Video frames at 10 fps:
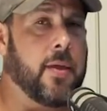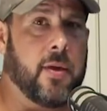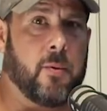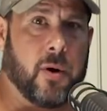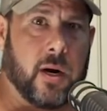And
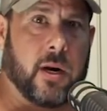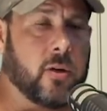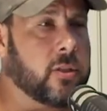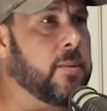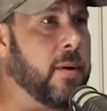then we're going to
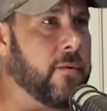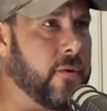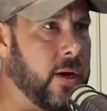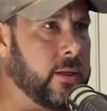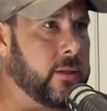go see my
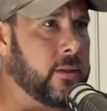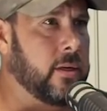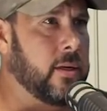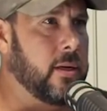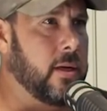friend,
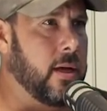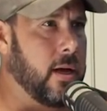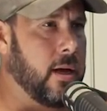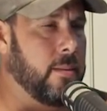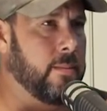
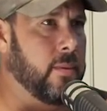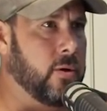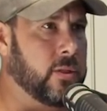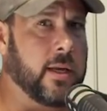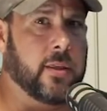
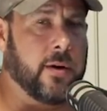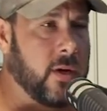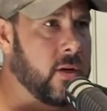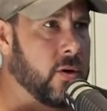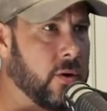Jose
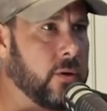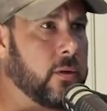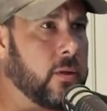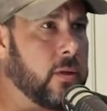Trevino.